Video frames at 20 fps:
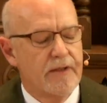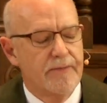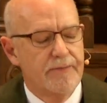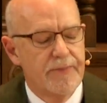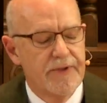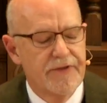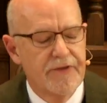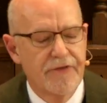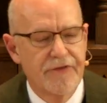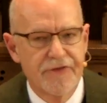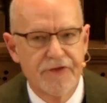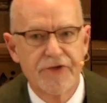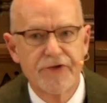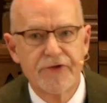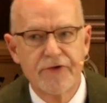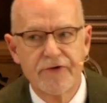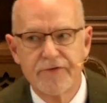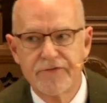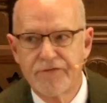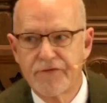But the
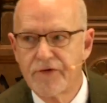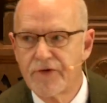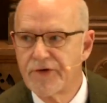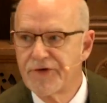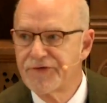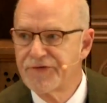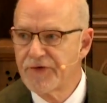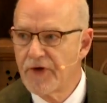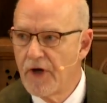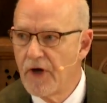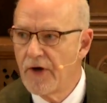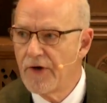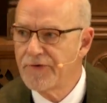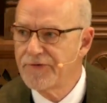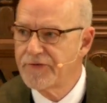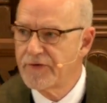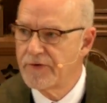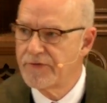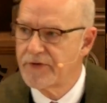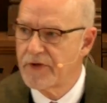third verse
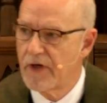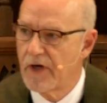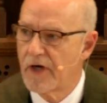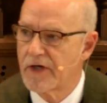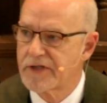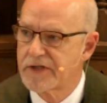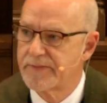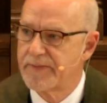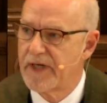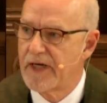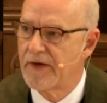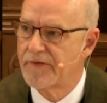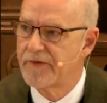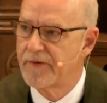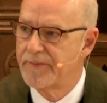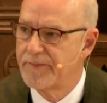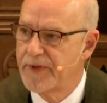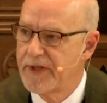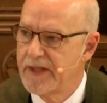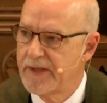also talks about the
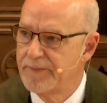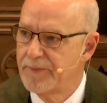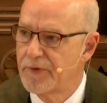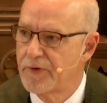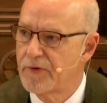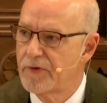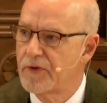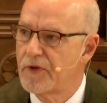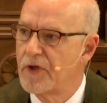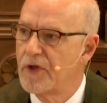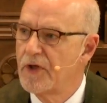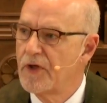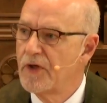people